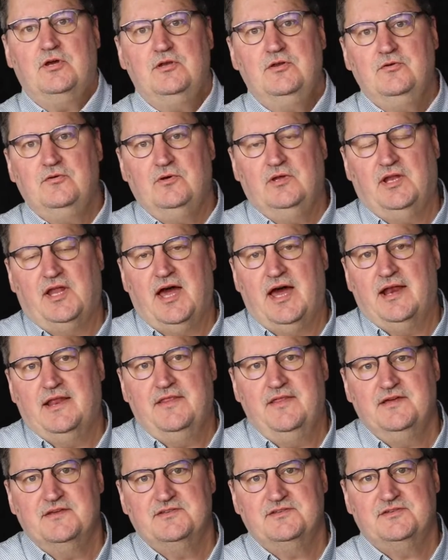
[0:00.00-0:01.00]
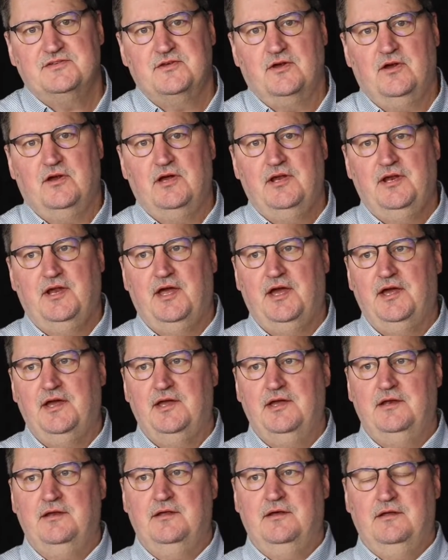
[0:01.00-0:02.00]
can do a lot of this
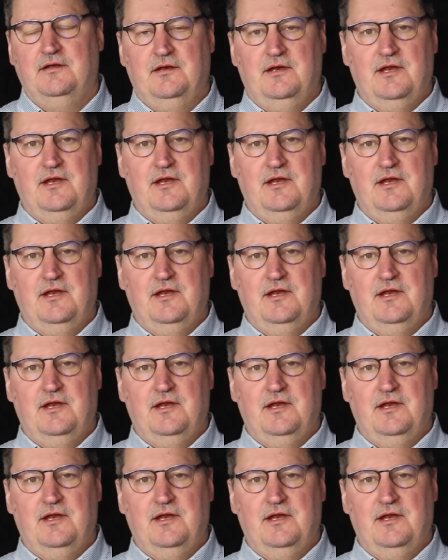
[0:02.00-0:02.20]
online.